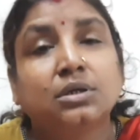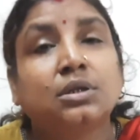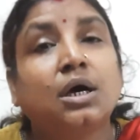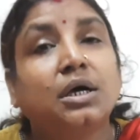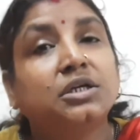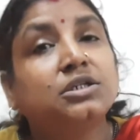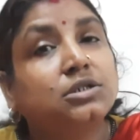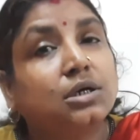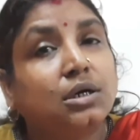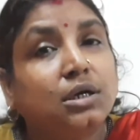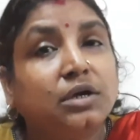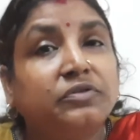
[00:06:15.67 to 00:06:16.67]
the
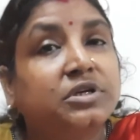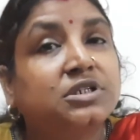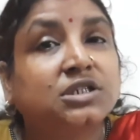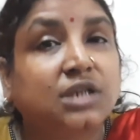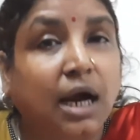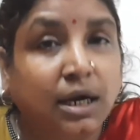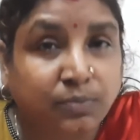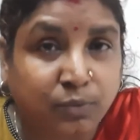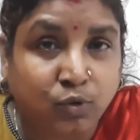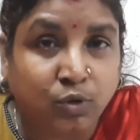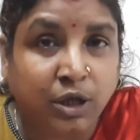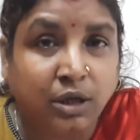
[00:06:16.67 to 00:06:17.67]
easterly wind starts
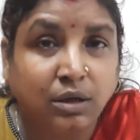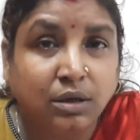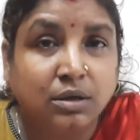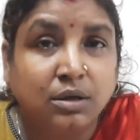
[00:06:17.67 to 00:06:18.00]
blowing